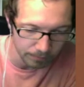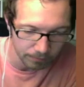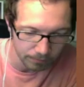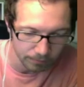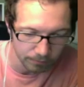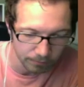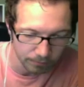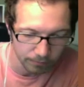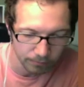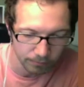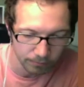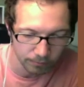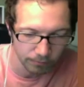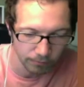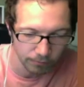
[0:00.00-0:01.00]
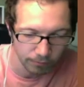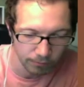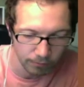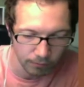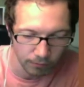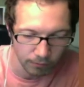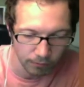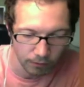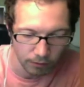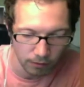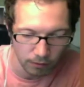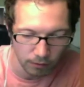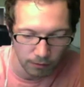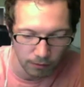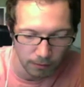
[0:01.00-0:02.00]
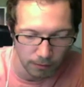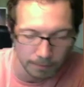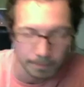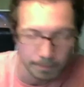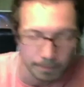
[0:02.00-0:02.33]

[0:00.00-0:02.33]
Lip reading: (not speaking)